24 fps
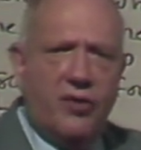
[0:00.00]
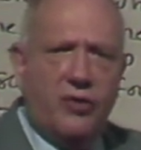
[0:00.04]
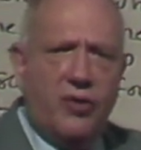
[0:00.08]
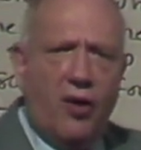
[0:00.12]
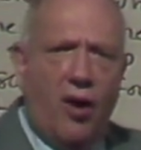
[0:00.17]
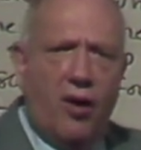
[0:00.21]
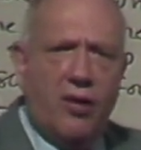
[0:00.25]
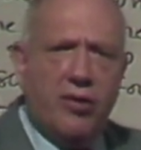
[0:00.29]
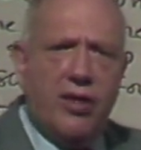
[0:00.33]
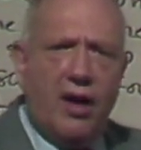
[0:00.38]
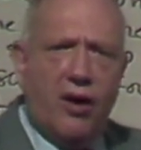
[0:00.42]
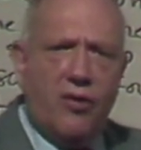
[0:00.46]

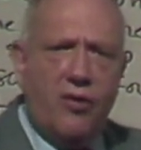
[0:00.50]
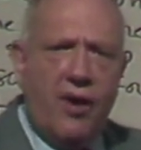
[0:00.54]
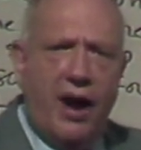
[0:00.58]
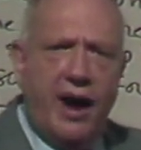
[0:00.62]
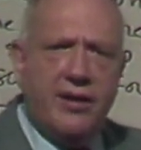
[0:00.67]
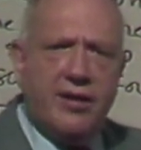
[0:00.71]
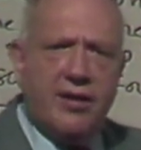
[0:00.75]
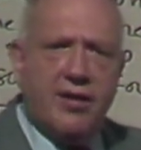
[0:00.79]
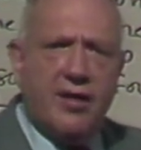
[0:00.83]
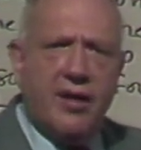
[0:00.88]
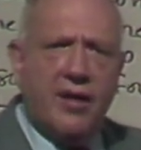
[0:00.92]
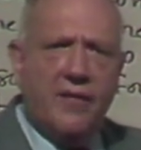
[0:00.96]
Those are
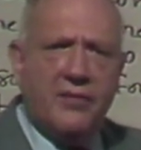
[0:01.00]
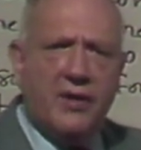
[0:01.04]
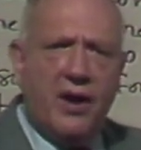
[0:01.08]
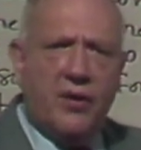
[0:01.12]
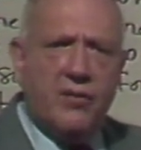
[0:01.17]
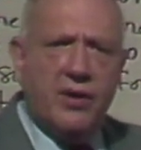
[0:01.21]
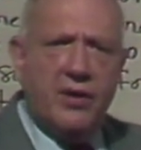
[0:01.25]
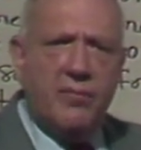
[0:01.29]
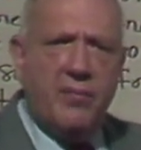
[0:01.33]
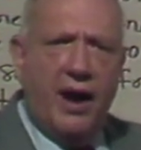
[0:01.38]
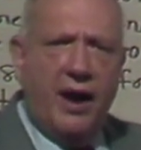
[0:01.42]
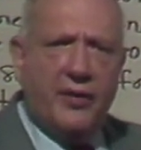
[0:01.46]
rates that
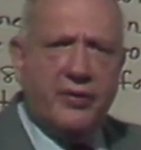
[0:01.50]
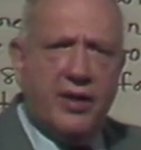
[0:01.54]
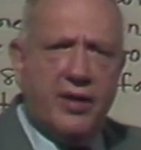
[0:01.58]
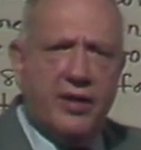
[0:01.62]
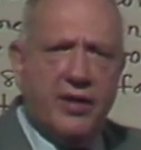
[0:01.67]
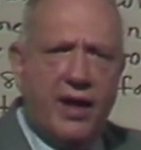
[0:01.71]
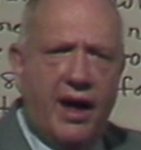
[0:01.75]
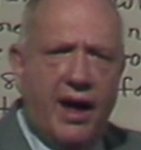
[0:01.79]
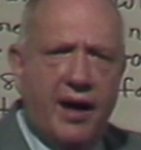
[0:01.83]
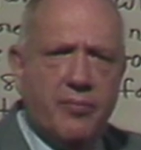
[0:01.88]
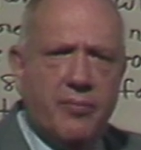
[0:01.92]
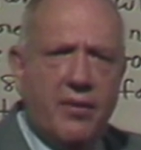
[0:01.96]
remain the
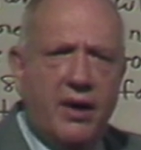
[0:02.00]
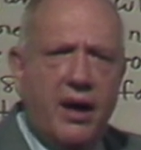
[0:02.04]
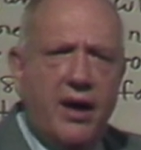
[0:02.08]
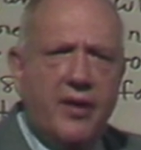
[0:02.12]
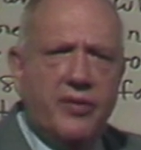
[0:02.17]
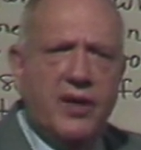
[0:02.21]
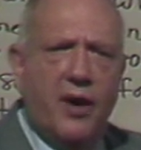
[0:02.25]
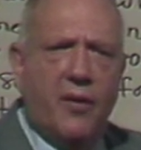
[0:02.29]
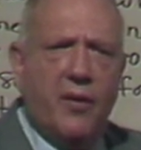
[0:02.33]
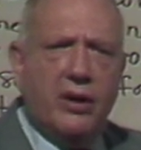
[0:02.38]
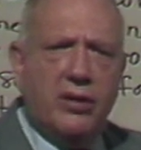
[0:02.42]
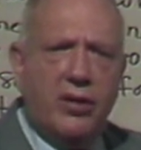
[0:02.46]
same.
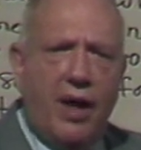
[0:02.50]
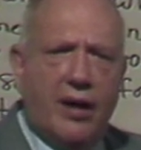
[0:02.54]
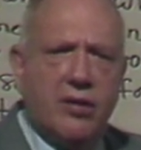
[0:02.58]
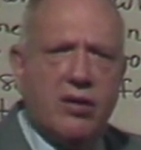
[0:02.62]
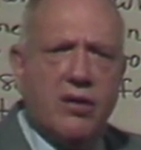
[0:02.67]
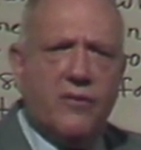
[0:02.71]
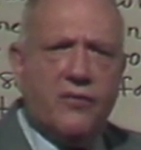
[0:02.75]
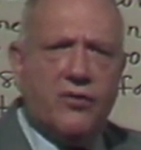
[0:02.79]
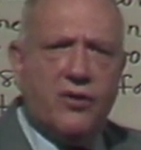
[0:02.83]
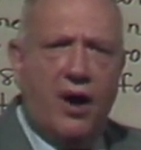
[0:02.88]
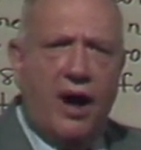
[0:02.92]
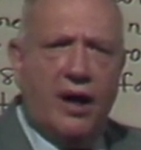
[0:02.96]
There are
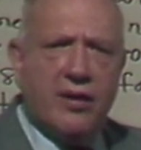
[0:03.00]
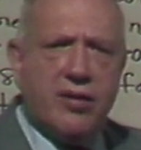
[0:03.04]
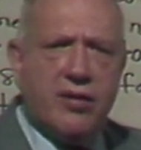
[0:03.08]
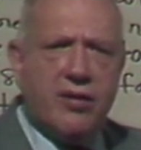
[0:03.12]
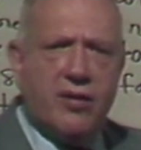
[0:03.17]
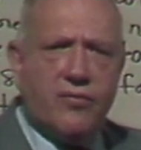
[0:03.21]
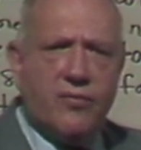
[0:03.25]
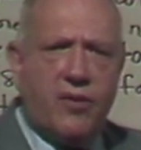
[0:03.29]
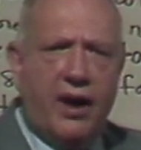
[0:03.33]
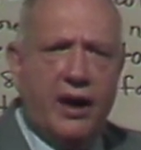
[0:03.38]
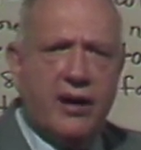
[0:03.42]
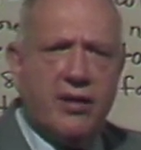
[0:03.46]
lots of
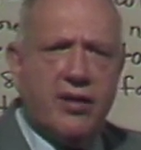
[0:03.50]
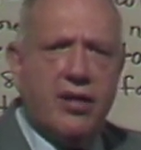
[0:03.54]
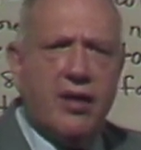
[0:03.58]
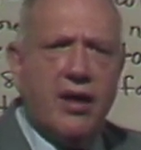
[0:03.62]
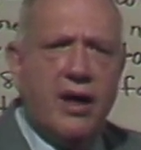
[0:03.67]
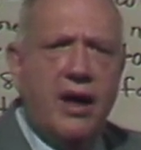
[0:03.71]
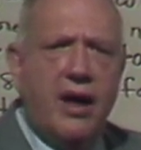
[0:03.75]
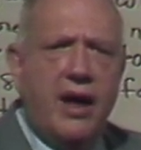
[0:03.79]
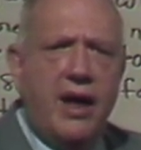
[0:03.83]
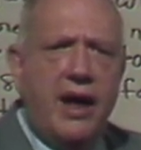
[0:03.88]
constant rates.